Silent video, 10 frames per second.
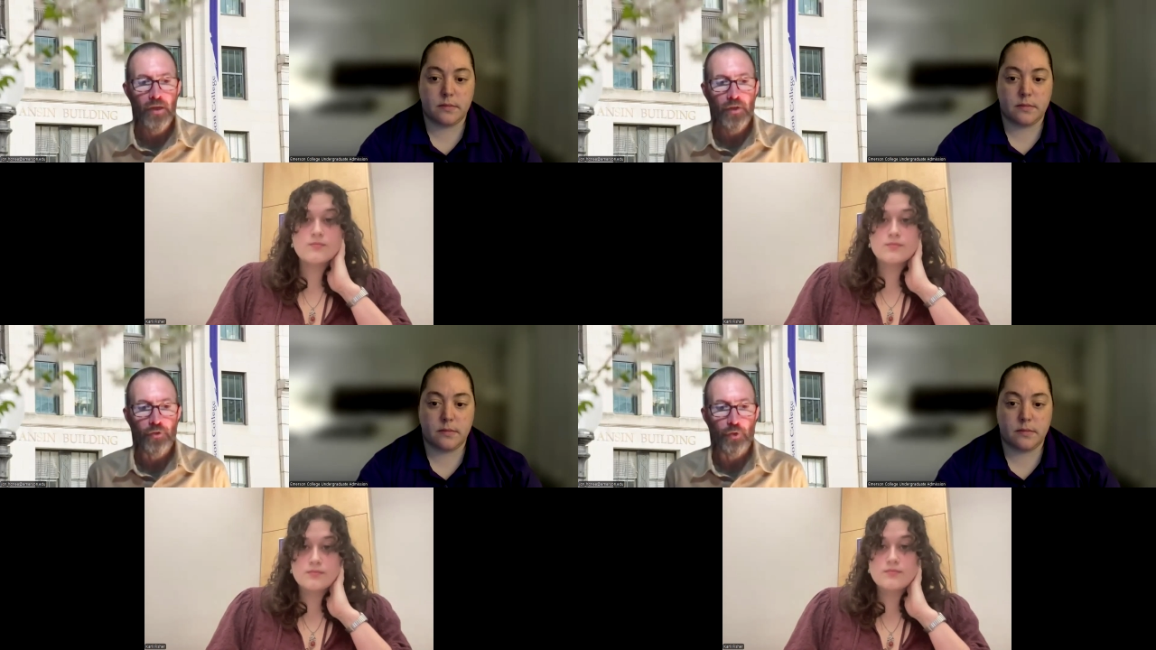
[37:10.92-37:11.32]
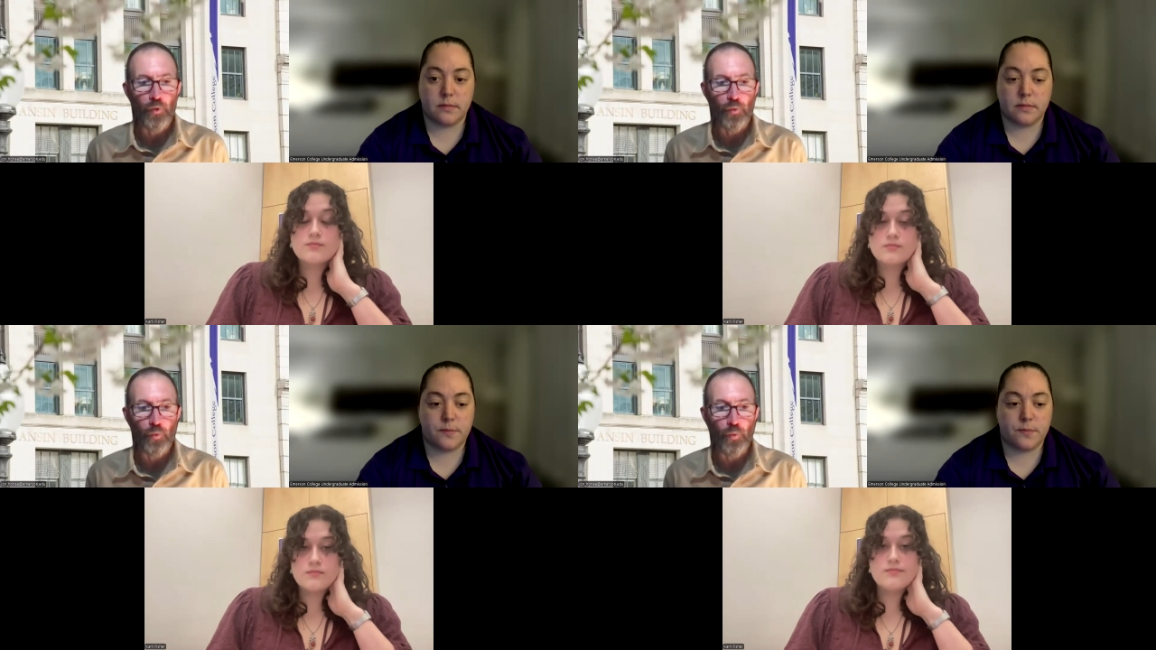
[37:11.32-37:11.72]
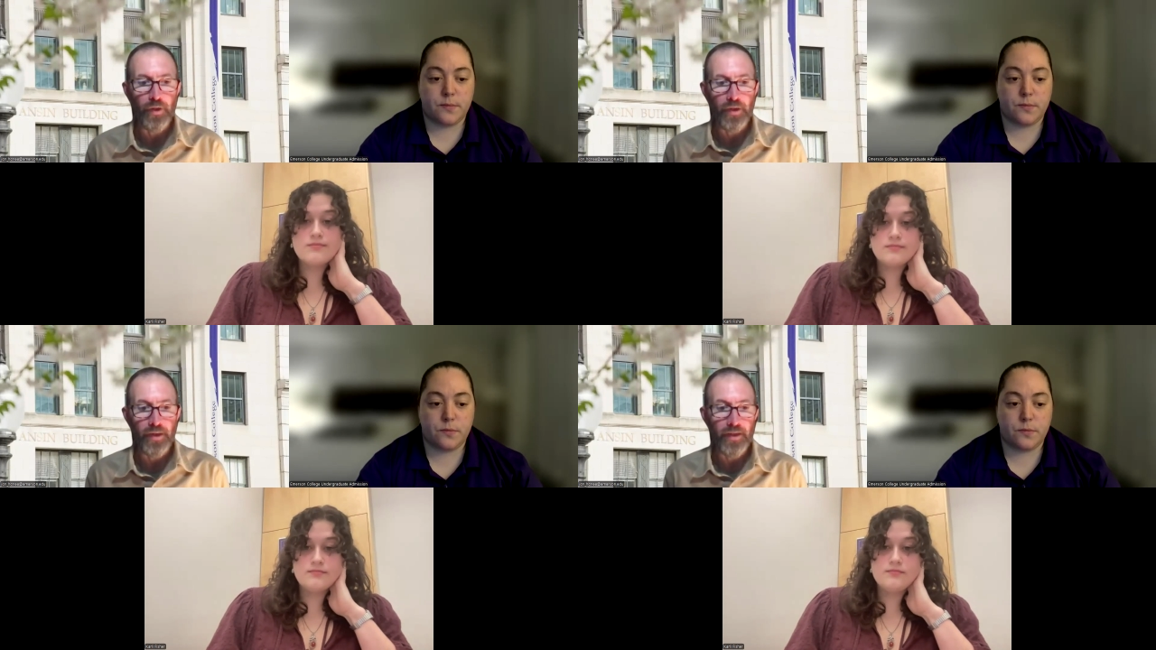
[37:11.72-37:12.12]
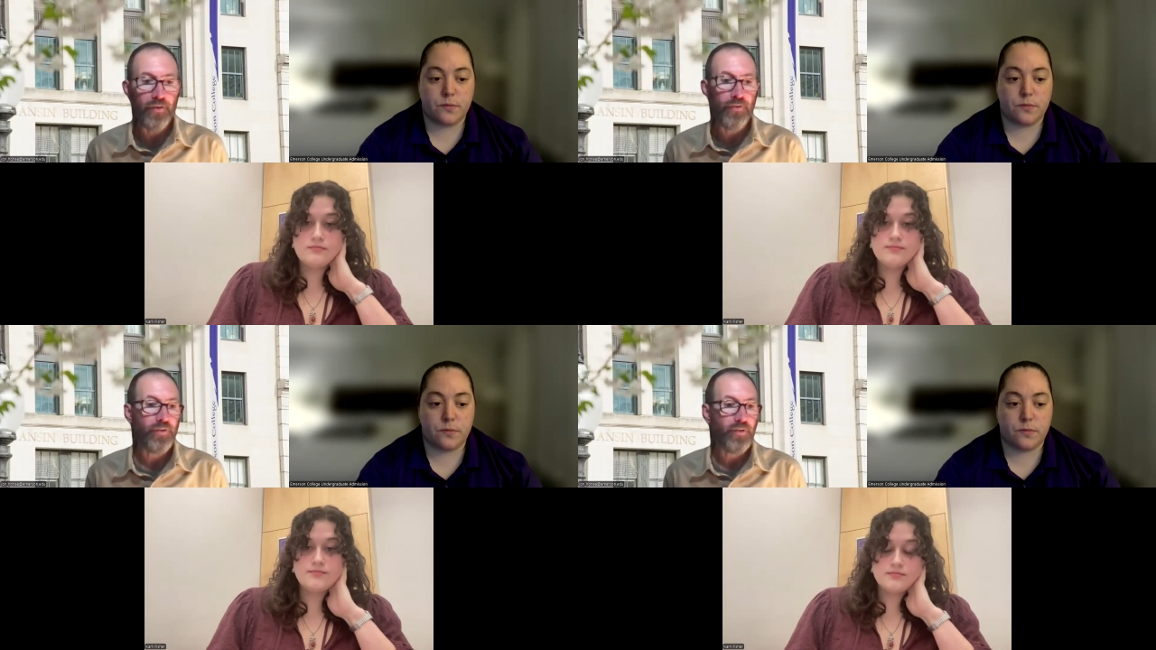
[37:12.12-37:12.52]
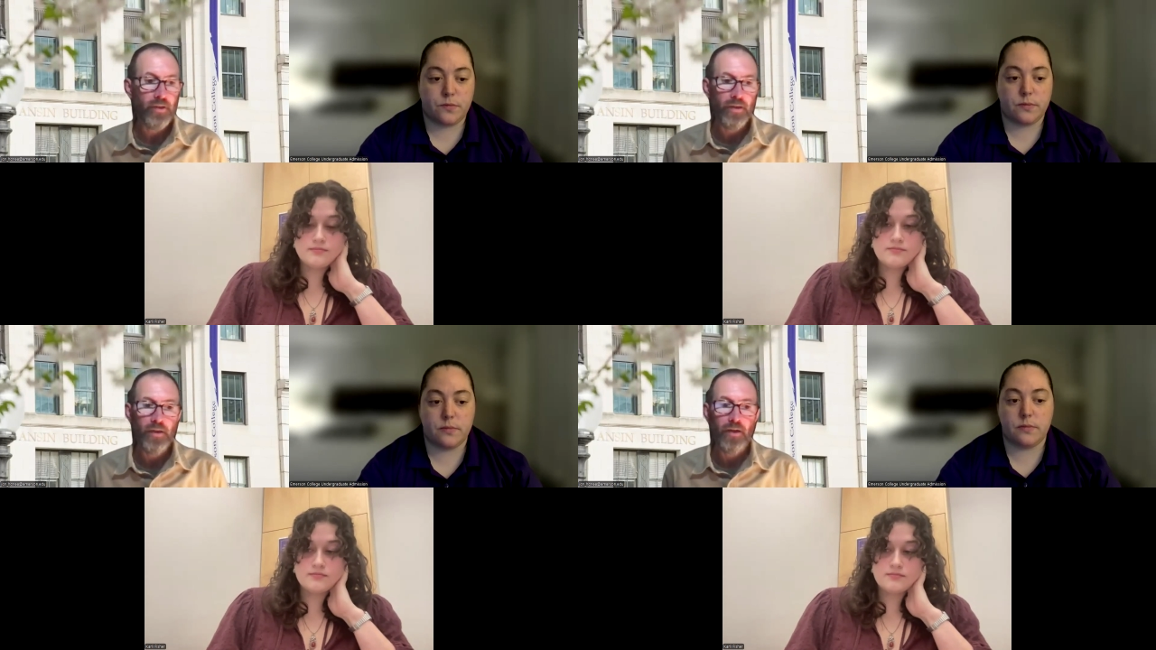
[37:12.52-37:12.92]
Speaker 1: So we it is
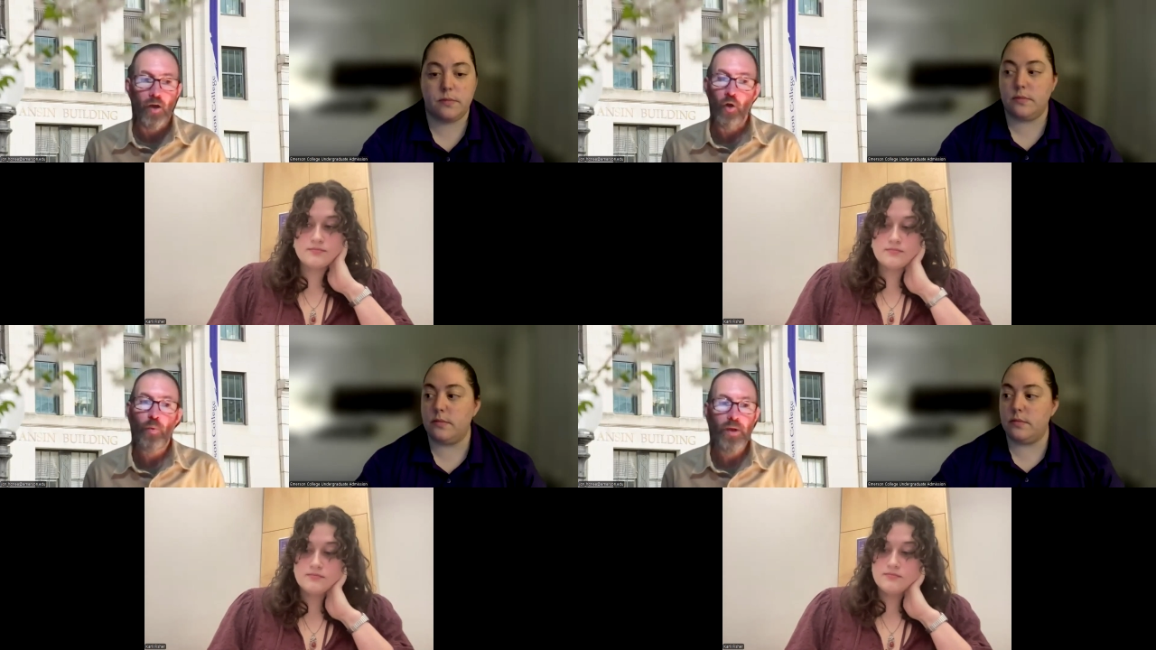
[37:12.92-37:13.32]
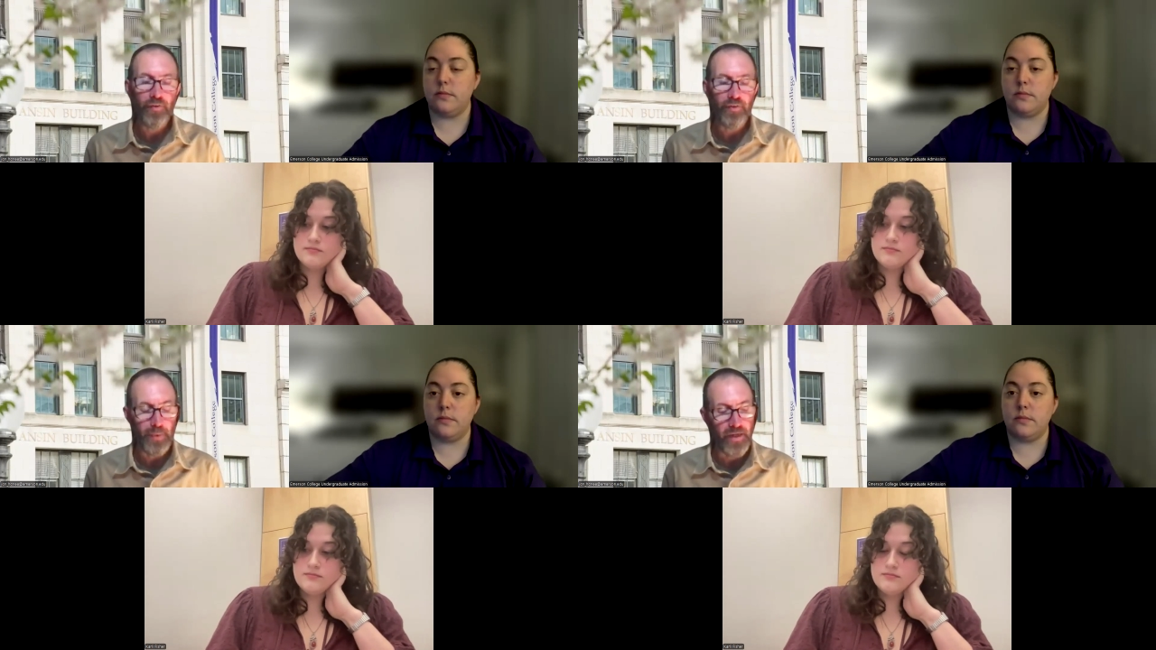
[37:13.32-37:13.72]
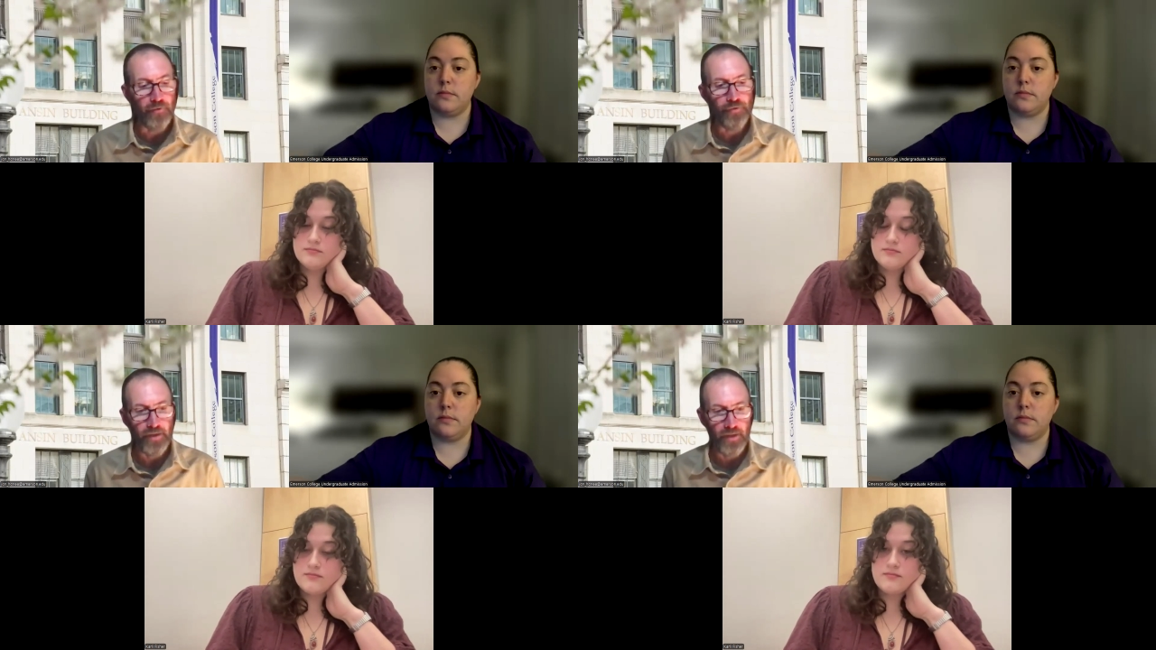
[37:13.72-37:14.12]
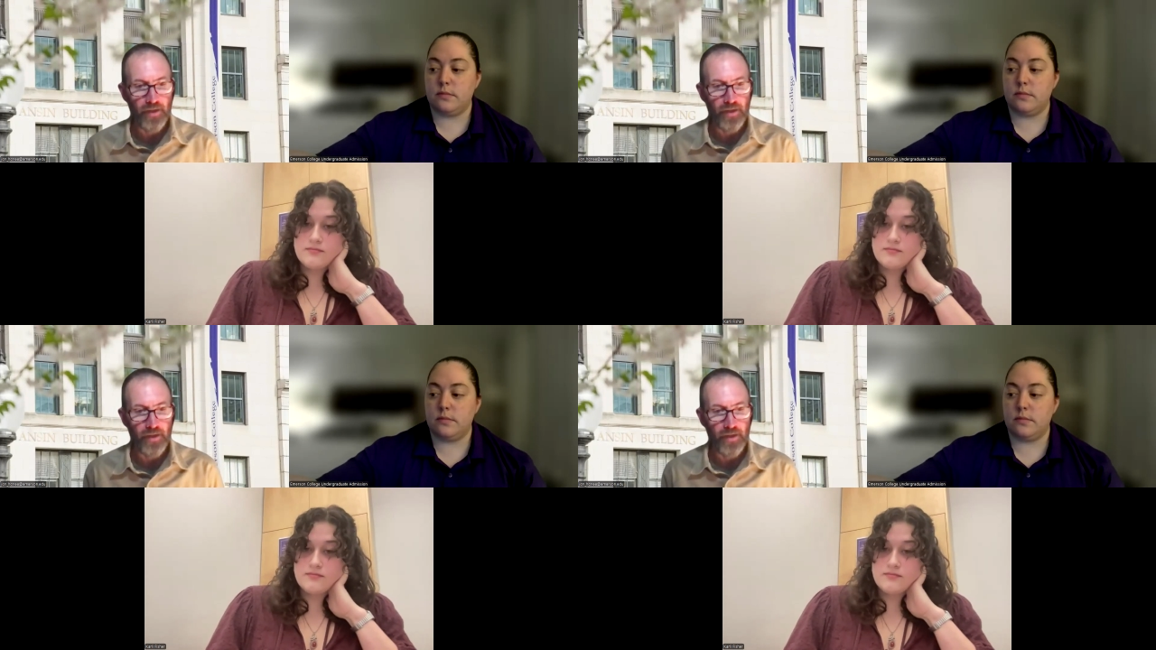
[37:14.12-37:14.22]
always a benefit